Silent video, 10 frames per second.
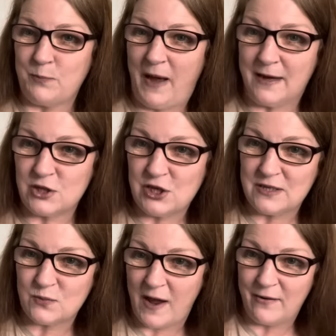
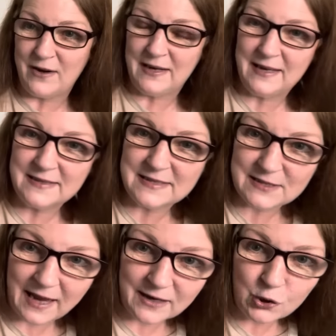patches where it needs
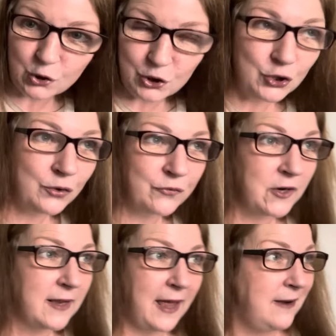like going over
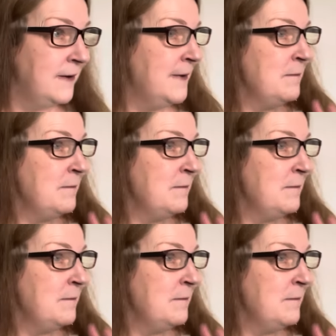again.